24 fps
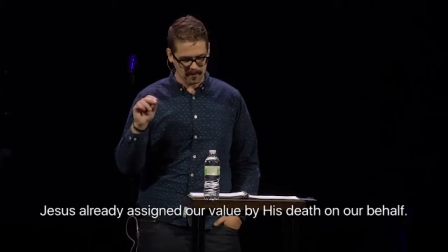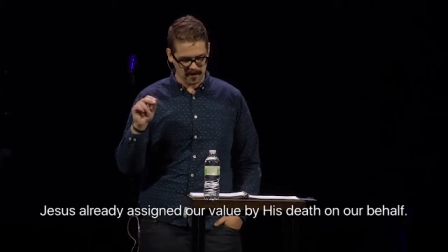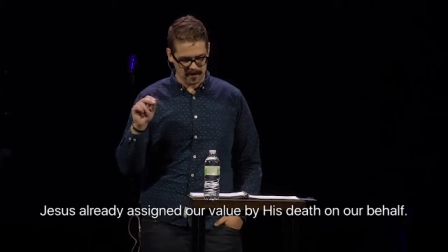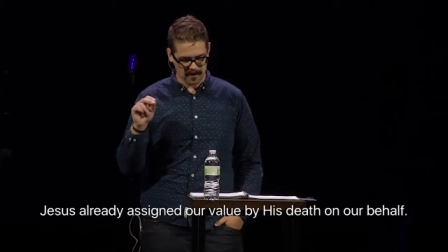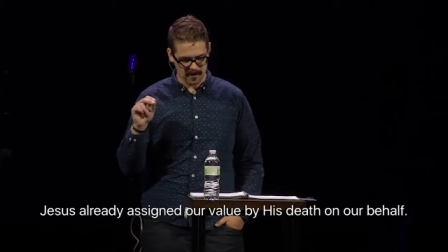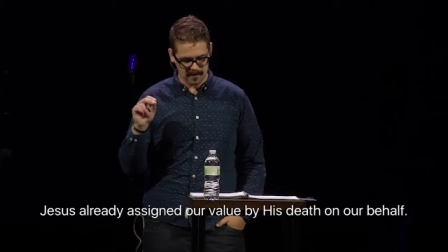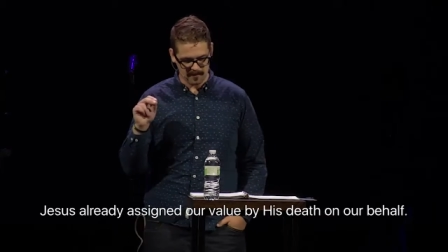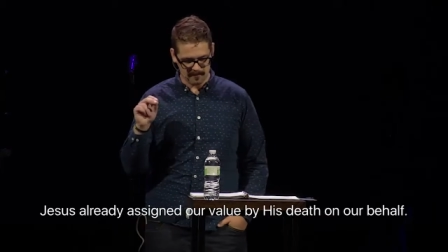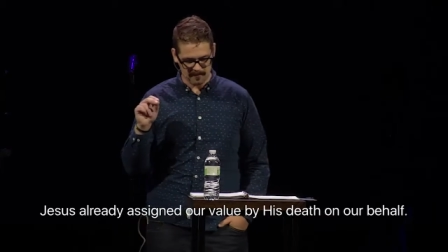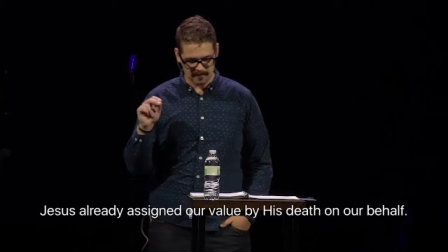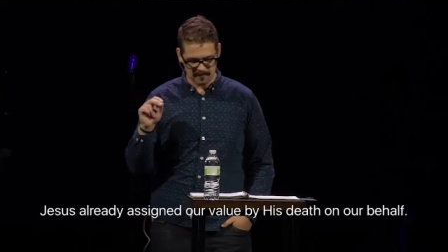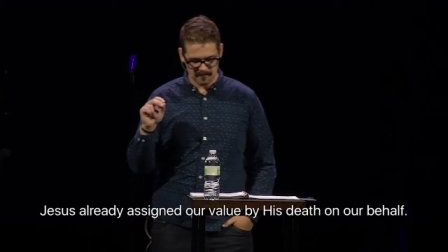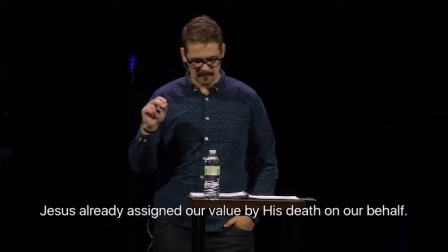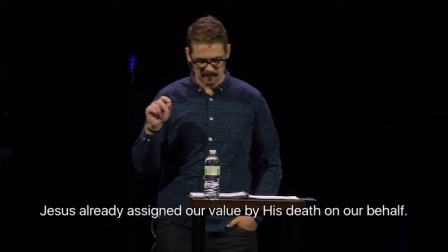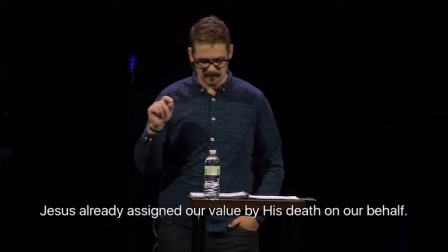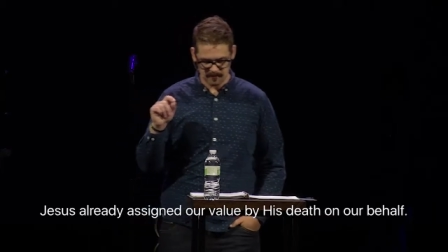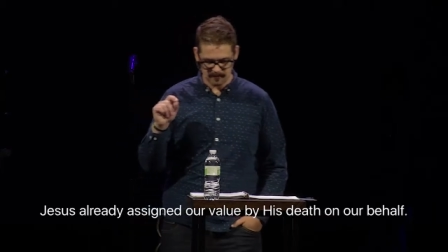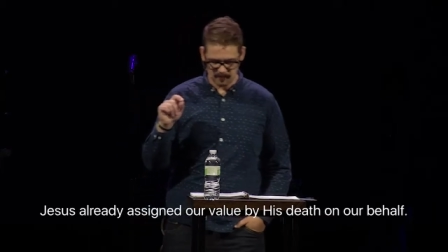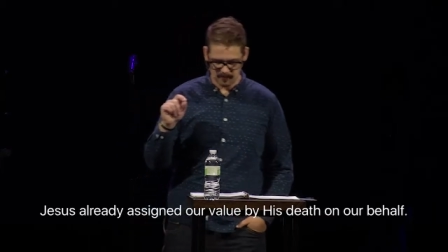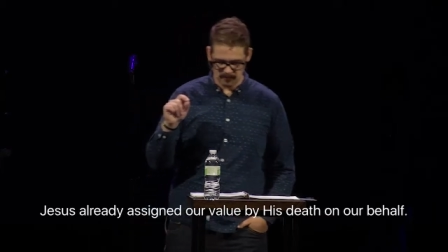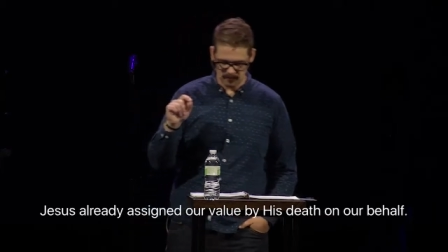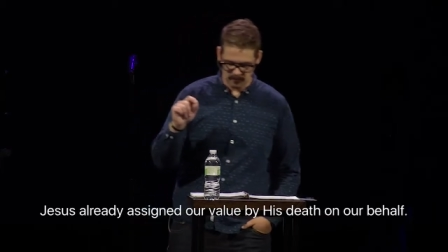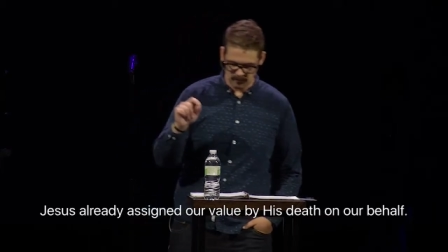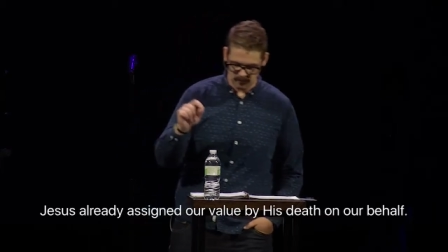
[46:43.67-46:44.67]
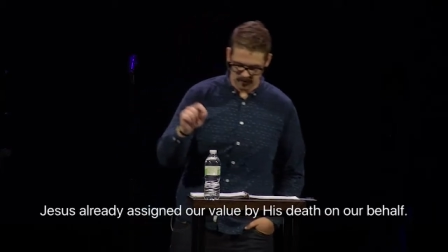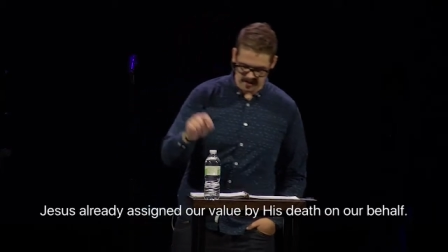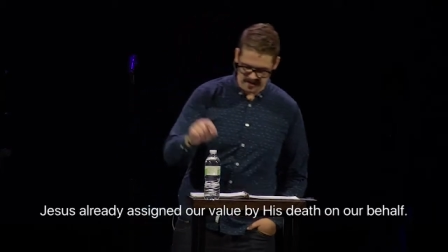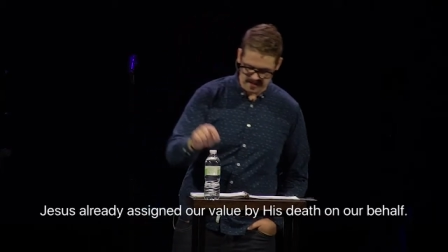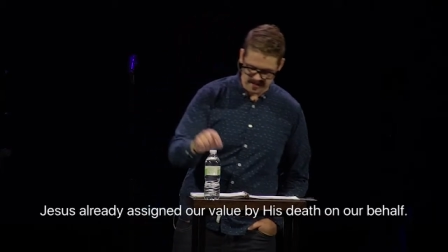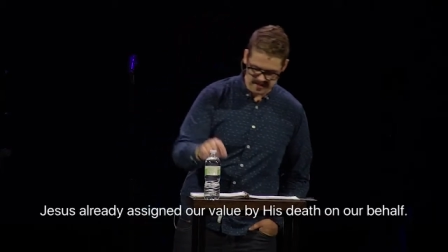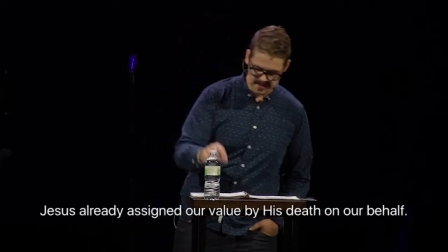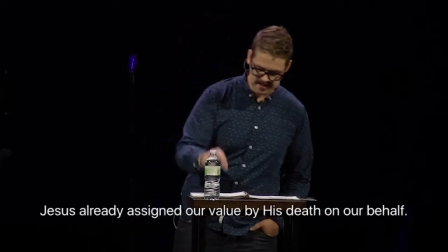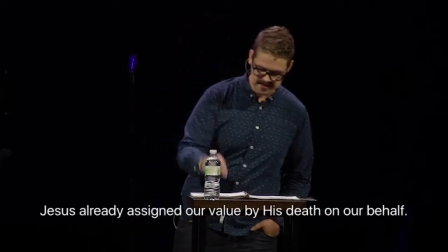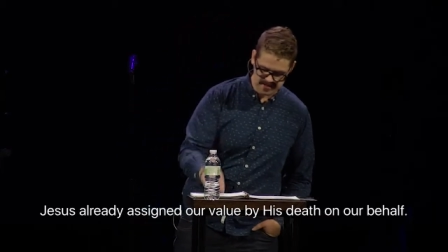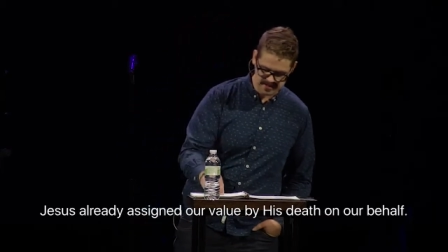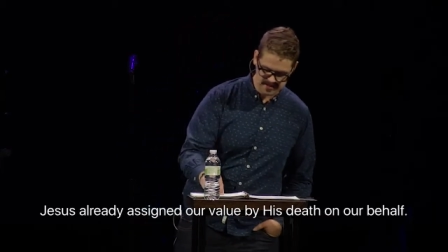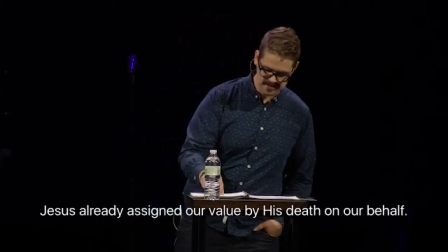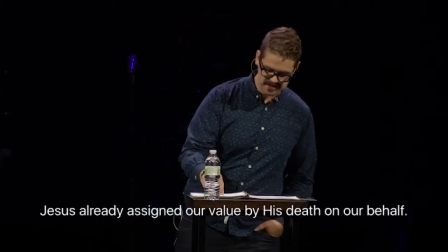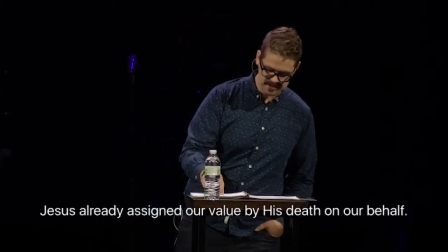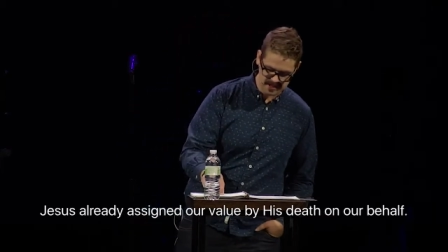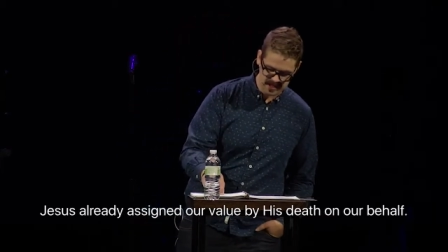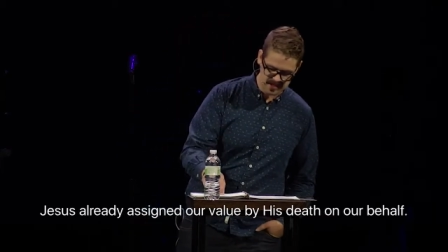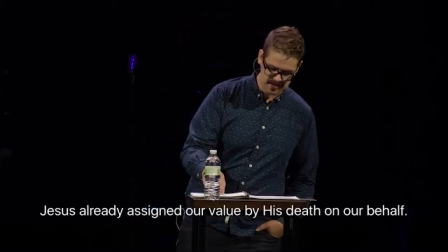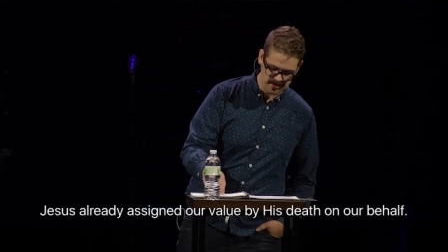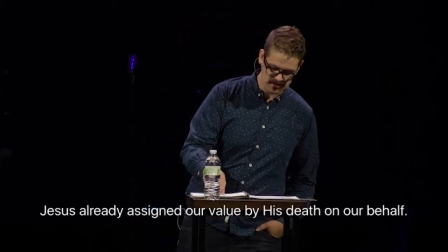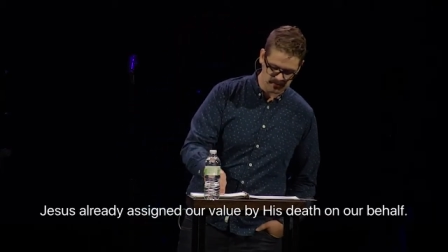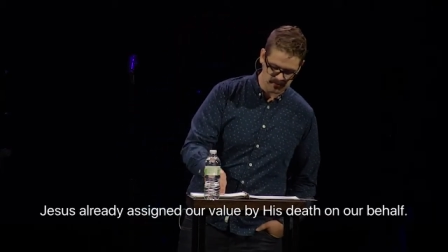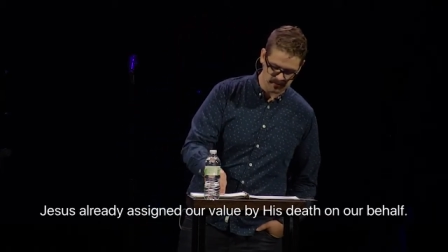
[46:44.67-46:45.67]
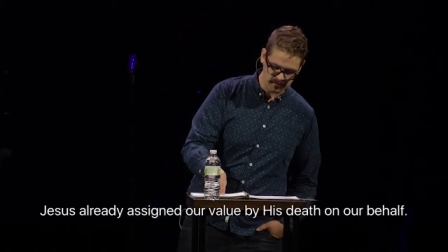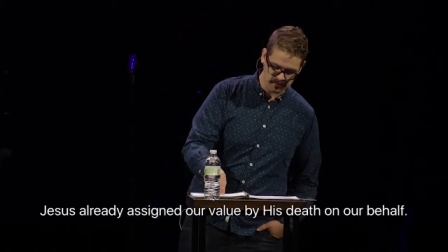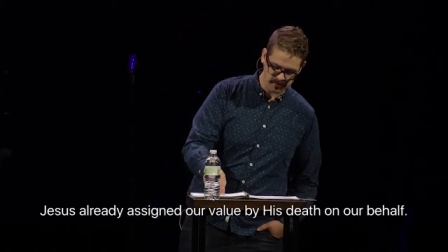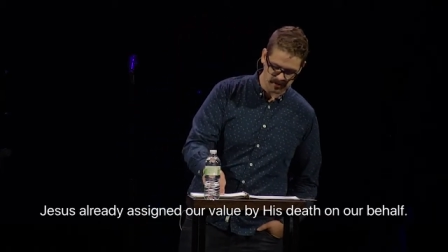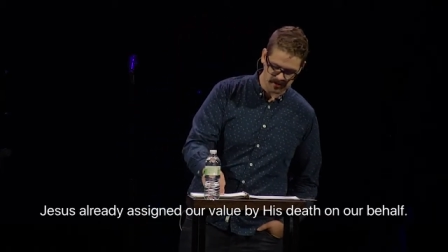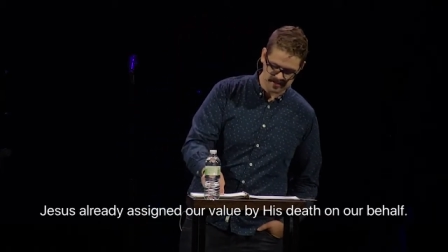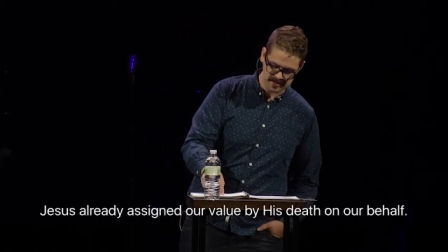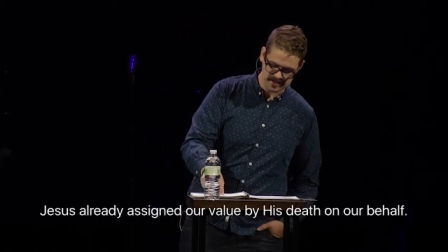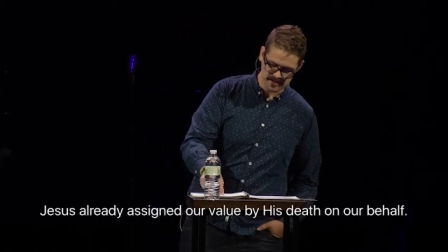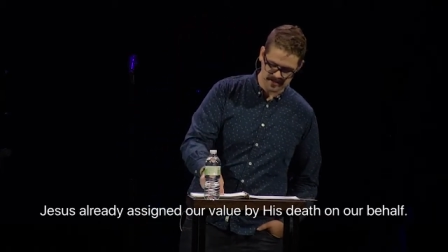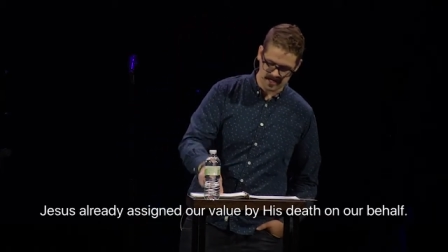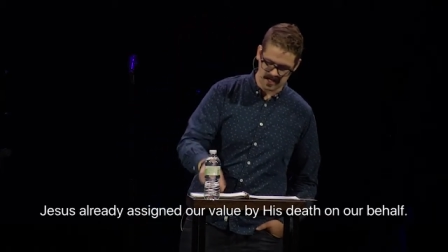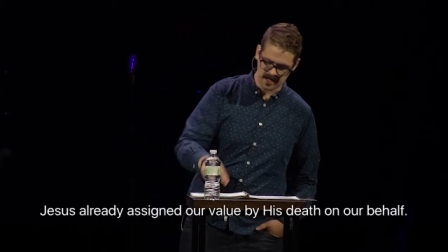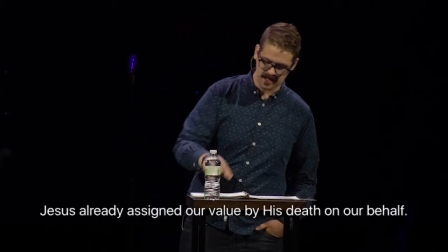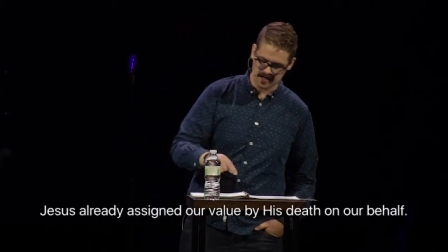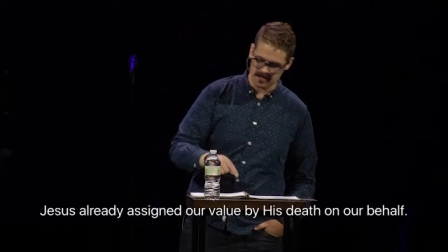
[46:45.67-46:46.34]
he has said here, what Paul has said